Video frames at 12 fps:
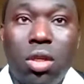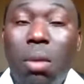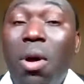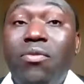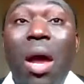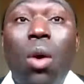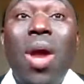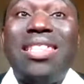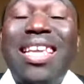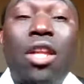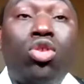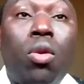Some of them were
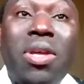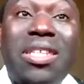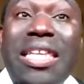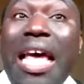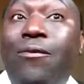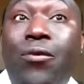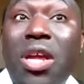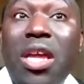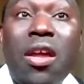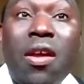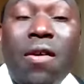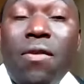there to be set
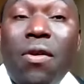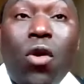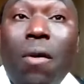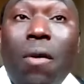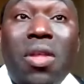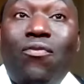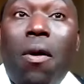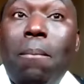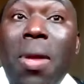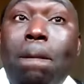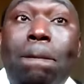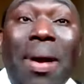free from
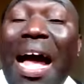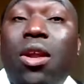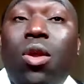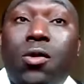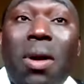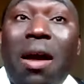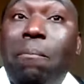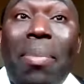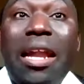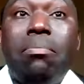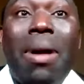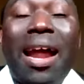a bad husband,
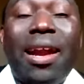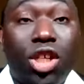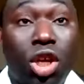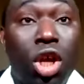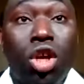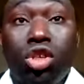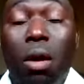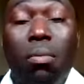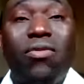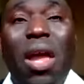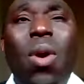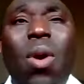bad marriage.
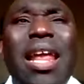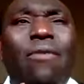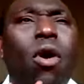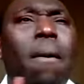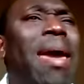Some of them were there for